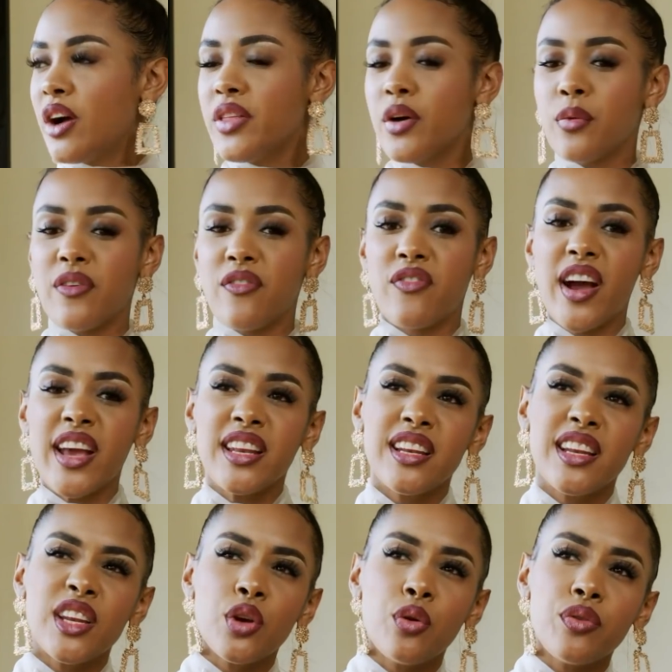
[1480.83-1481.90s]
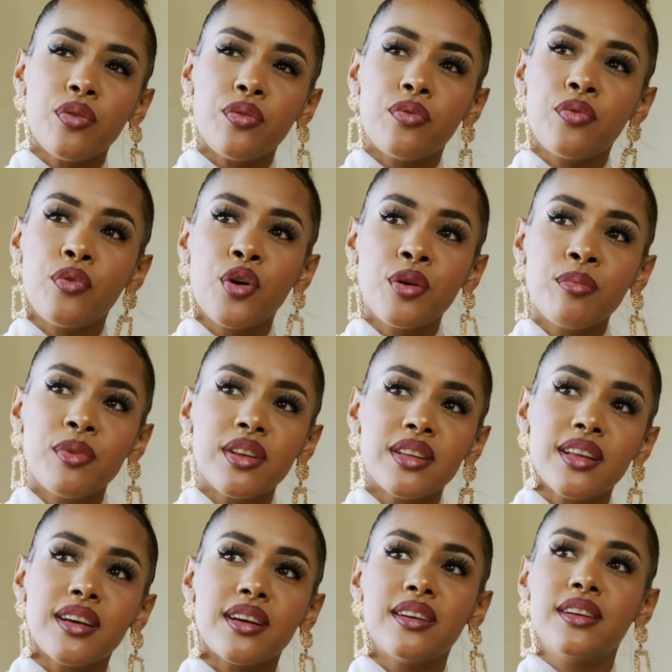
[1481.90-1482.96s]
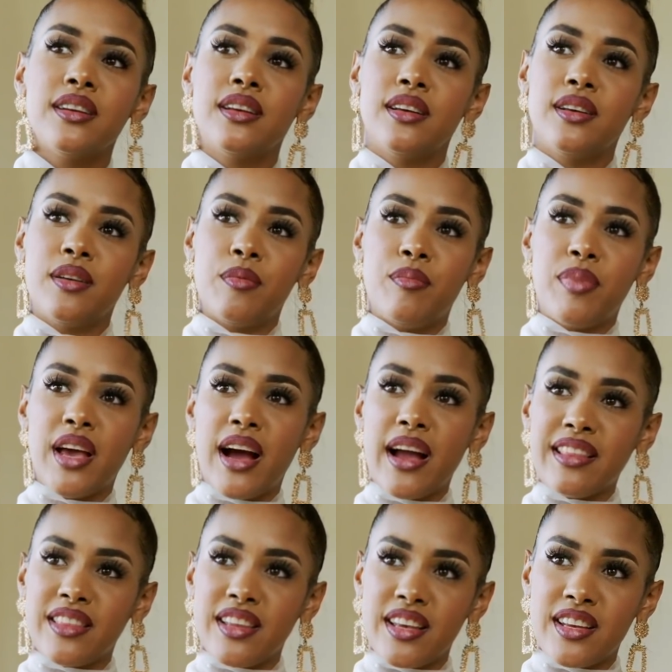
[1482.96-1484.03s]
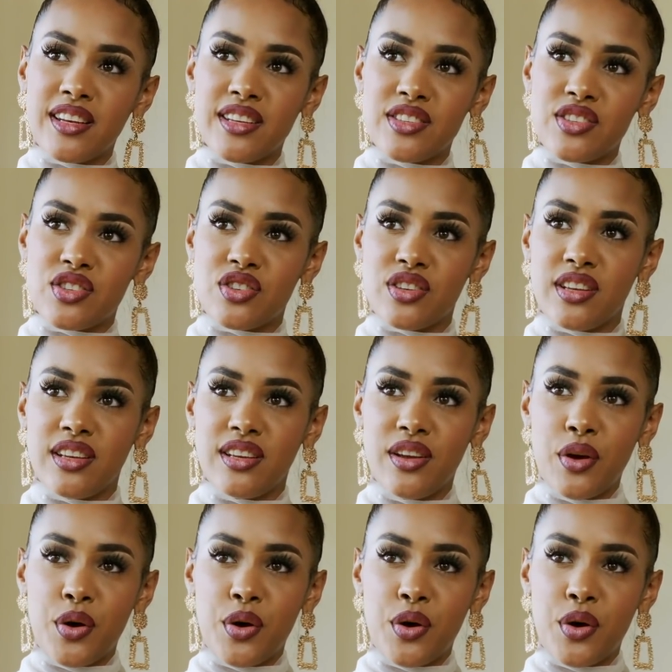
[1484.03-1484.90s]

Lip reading: that we finally know the formula behind the industry,